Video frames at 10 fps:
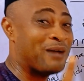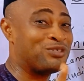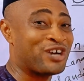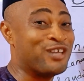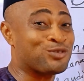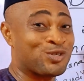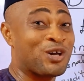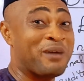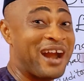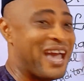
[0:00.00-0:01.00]
I'm trying to
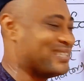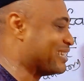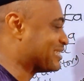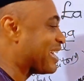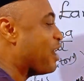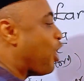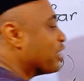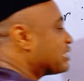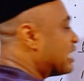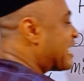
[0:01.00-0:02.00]
summarize it.
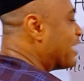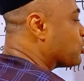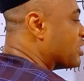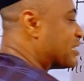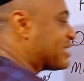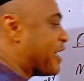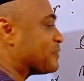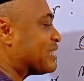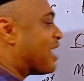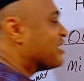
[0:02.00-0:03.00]
Until it gets to the
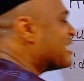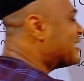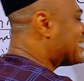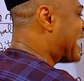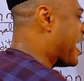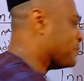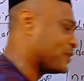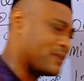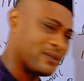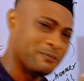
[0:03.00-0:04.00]
stapes. Now, these
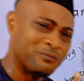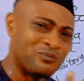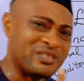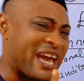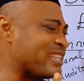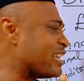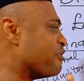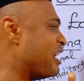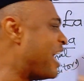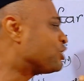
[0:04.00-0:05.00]
stapes, there is a
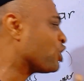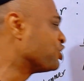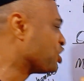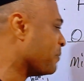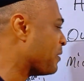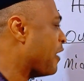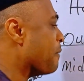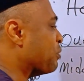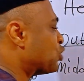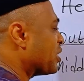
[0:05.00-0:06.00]
relationship
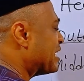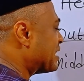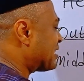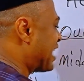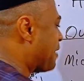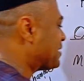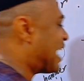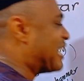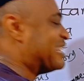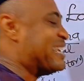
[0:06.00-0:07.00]
between these stapes
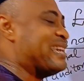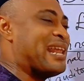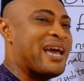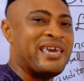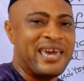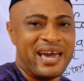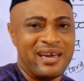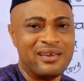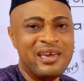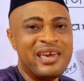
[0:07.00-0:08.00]
and the inner
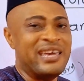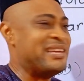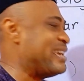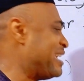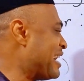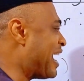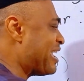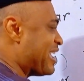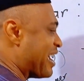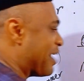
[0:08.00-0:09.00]
ear. In the
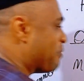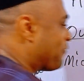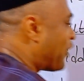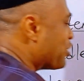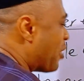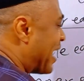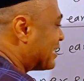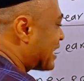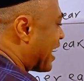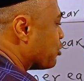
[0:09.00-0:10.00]
inner ear, before you
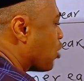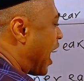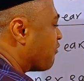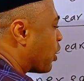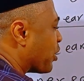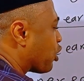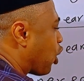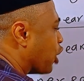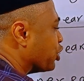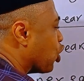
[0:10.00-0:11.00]
enter, you have what we
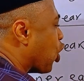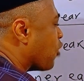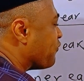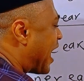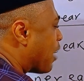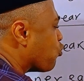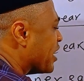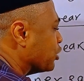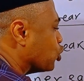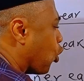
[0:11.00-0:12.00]
call the oval
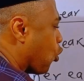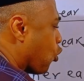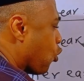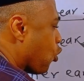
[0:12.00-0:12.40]
window.